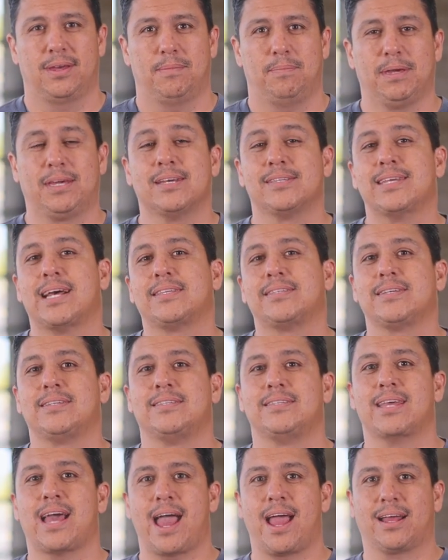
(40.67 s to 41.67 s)
Because that's
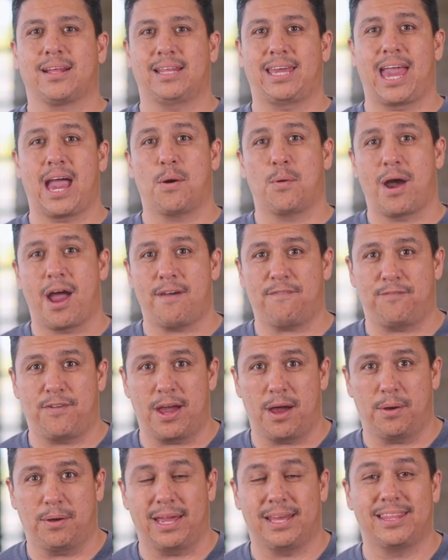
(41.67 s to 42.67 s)
exactly how I
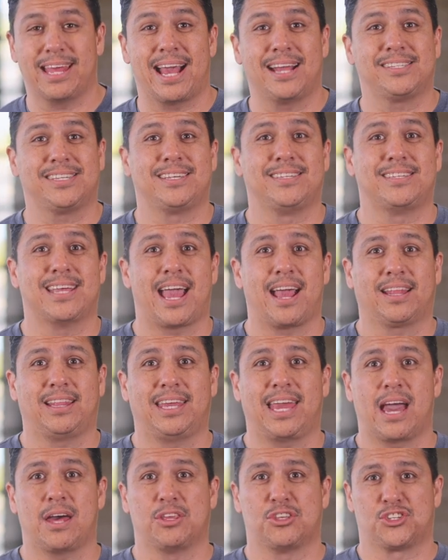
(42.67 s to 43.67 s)
felt, and that's
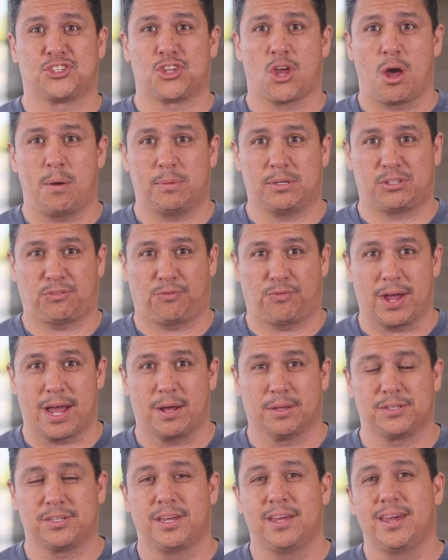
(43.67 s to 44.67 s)
exactly how the psalmist
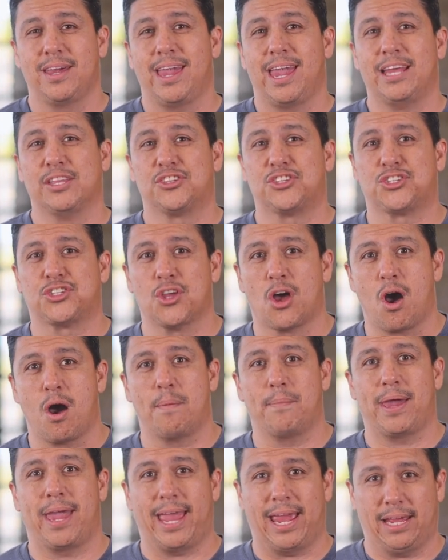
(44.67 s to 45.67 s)
felt in
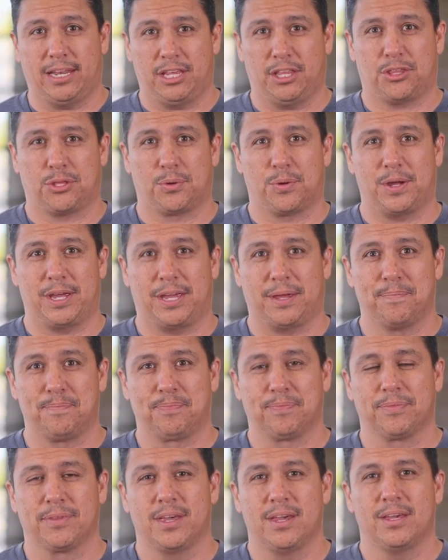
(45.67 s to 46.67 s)
Psalm 83.
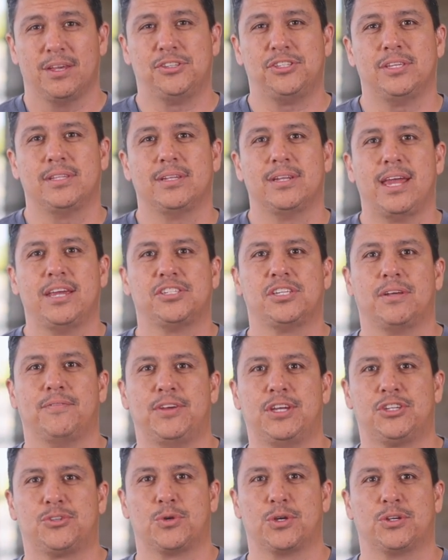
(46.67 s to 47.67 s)
You see, the nation
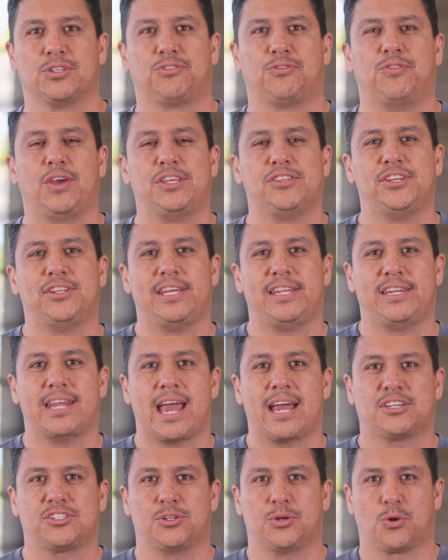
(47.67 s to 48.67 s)
of Israel is facing a
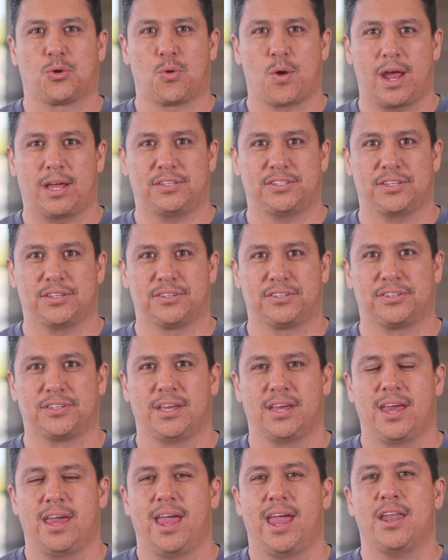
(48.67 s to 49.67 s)
national crisis,
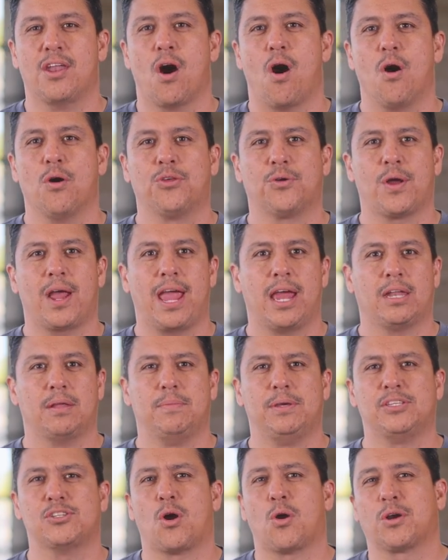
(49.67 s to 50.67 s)
and all their
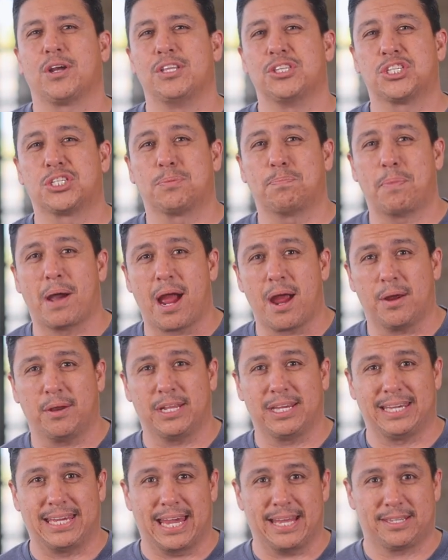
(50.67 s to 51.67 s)
enemies are
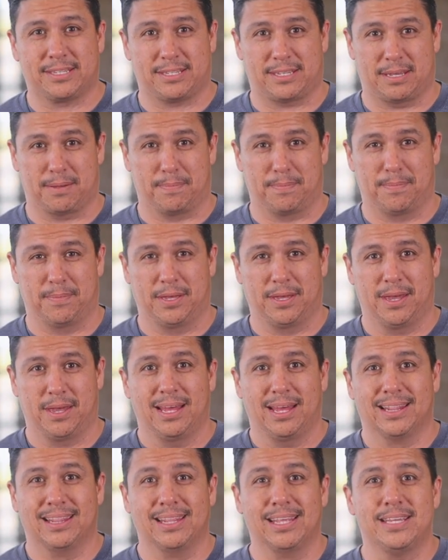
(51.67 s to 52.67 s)
conspiring against them.
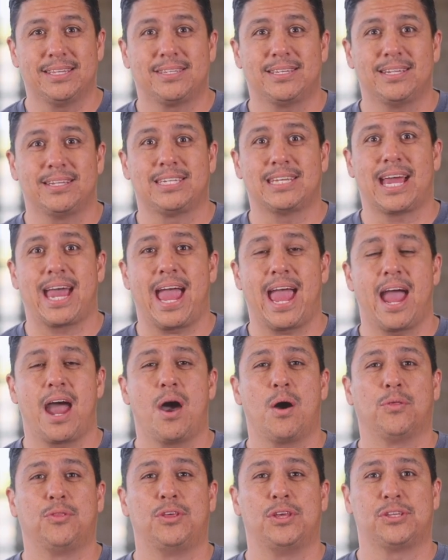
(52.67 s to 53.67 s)
Listen to
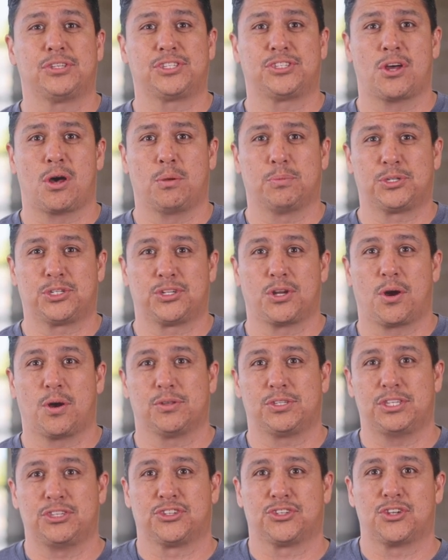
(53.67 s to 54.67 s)
how this psalm
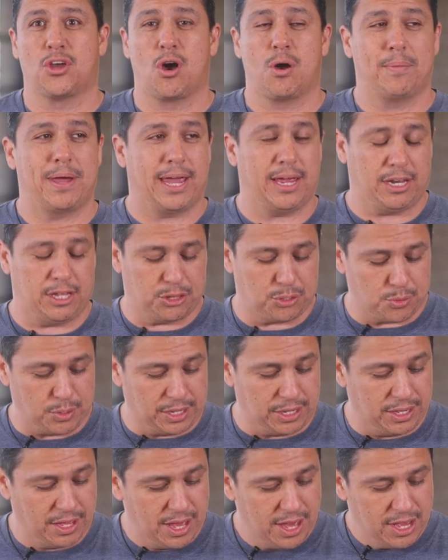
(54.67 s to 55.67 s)
starts in Psalm
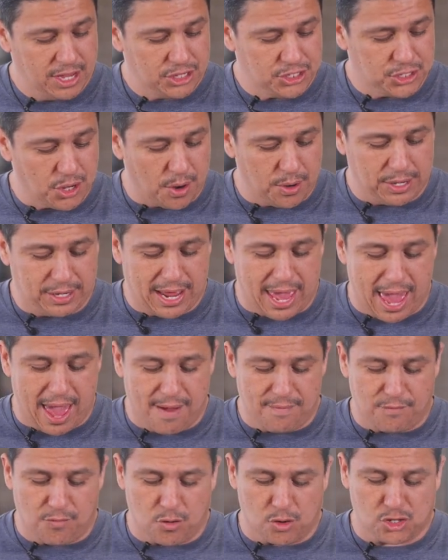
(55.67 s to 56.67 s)
83, starting
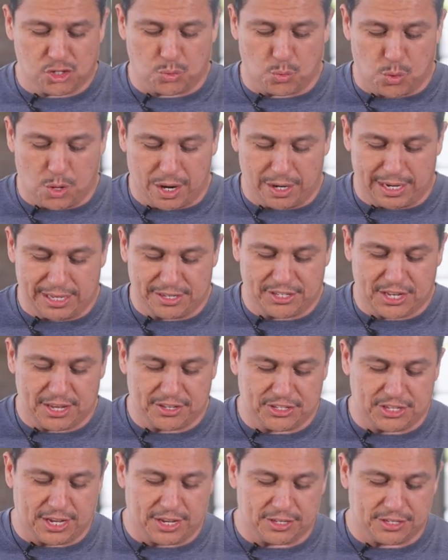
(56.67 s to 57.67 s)
at verse 1. It
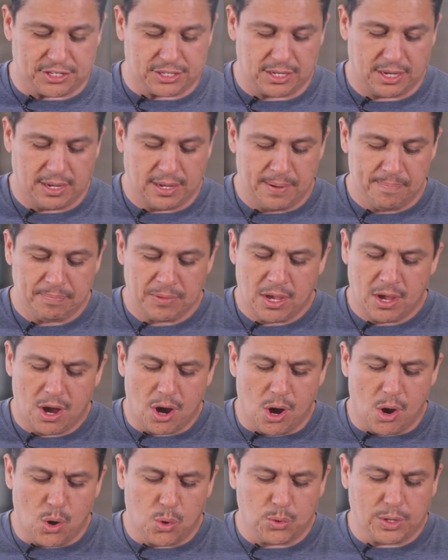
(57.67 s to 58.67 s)
says this
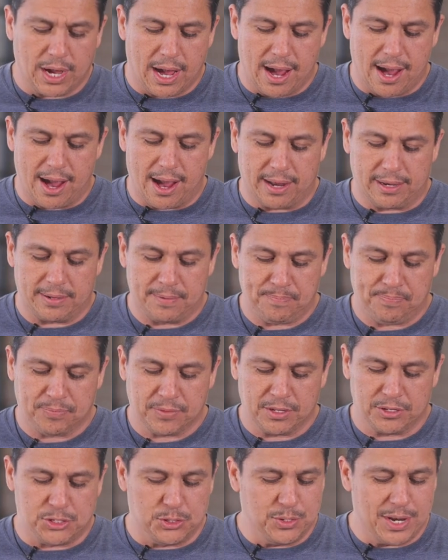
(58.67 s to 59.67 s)
O God,
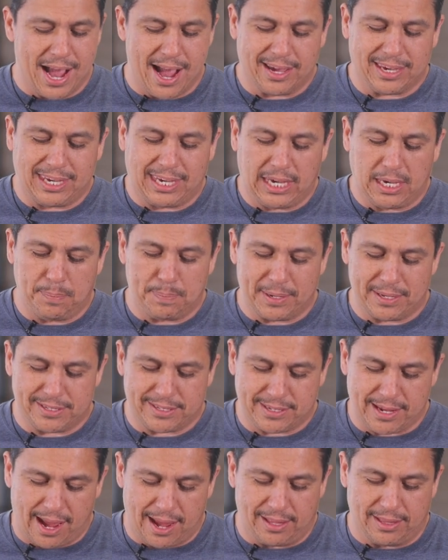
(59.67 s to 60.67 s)
do not keep
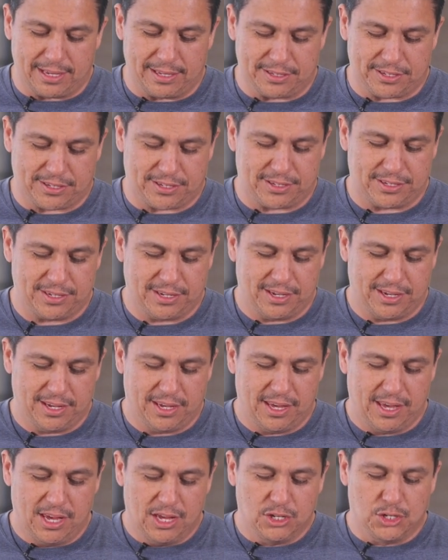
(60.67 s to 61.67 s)
silence
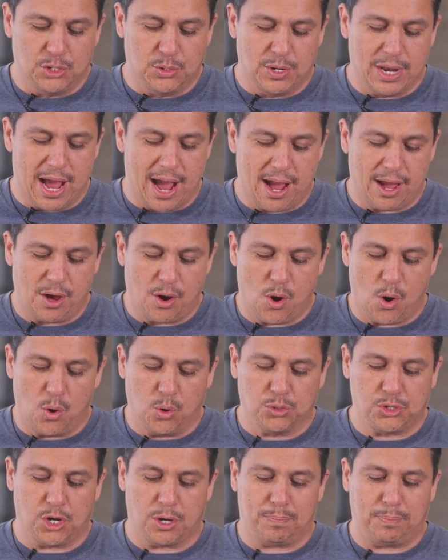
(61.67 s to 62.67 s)
do not
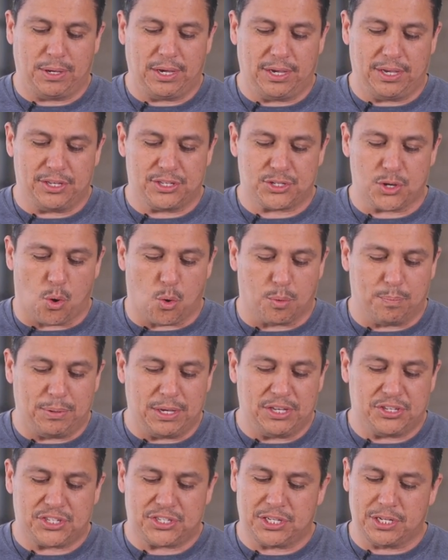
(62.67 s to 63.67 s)
hold your peace or
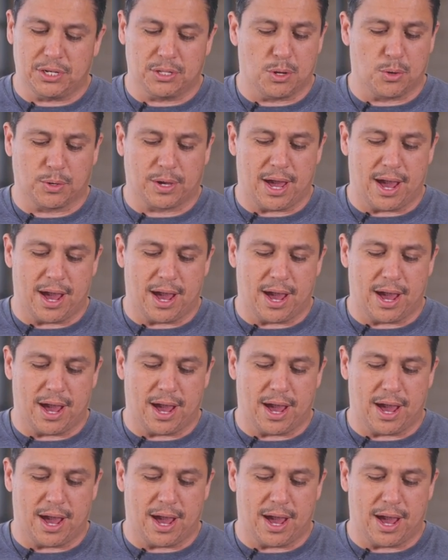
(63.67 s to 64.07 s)
be still, O